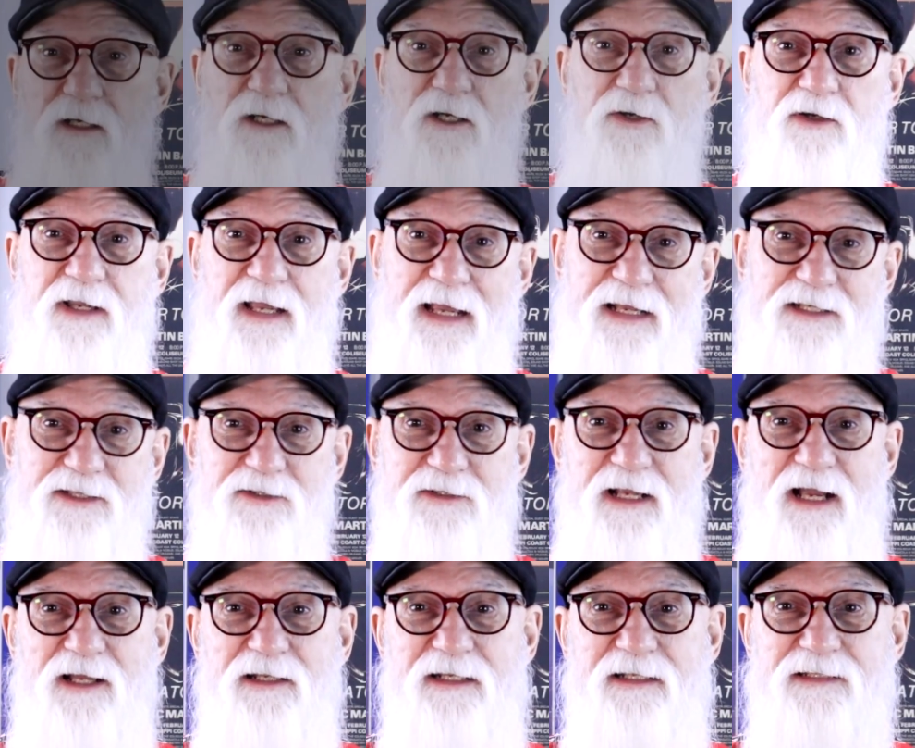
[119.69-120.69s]
Okay, so
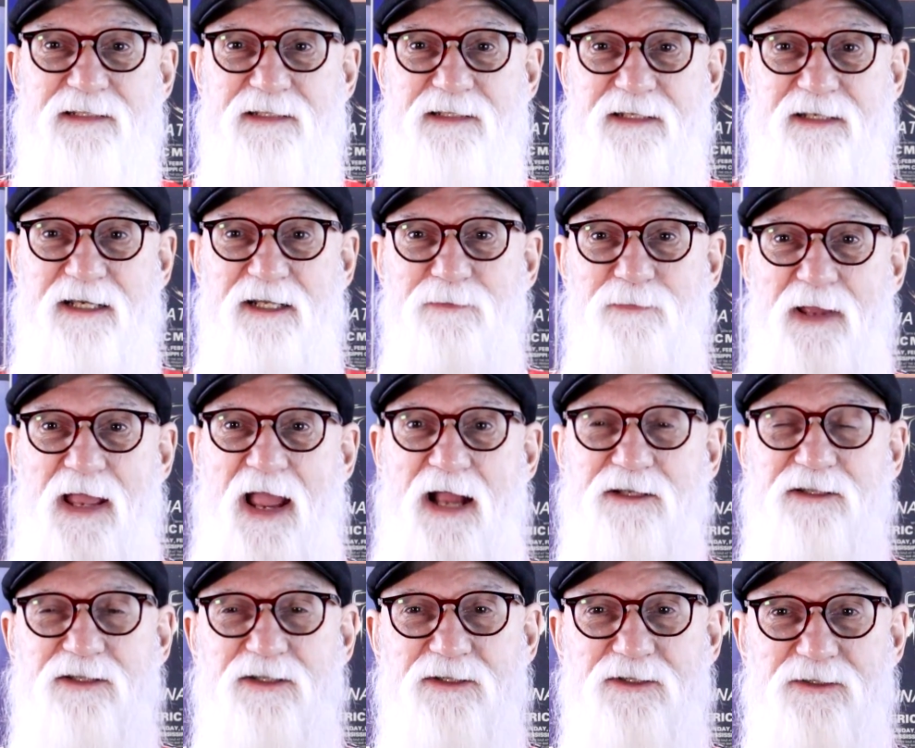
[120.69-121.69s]
now let's get
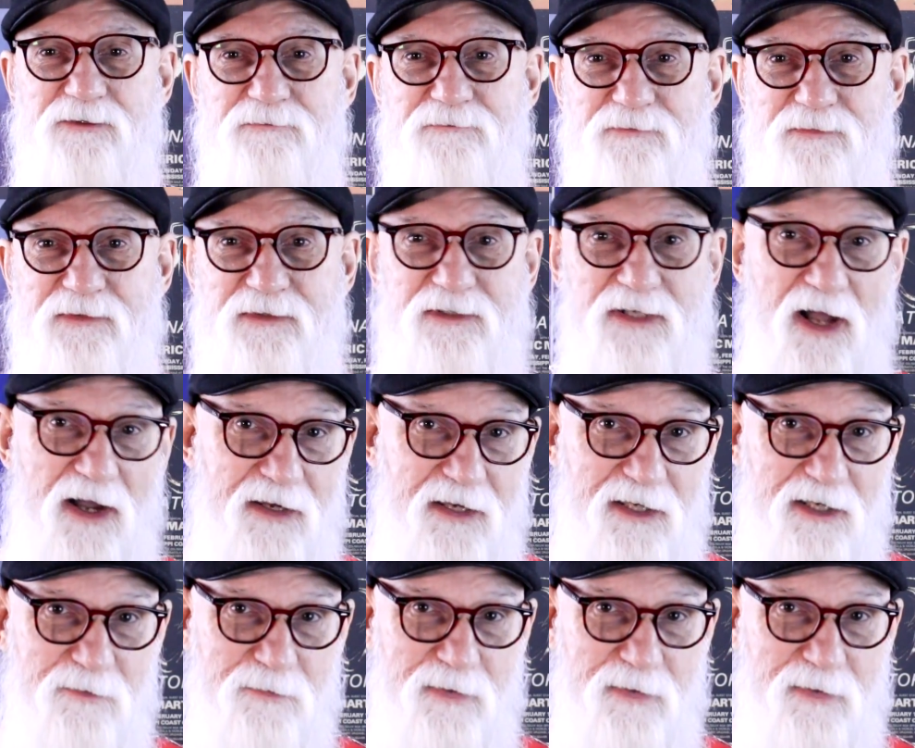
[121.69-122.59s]
back to talking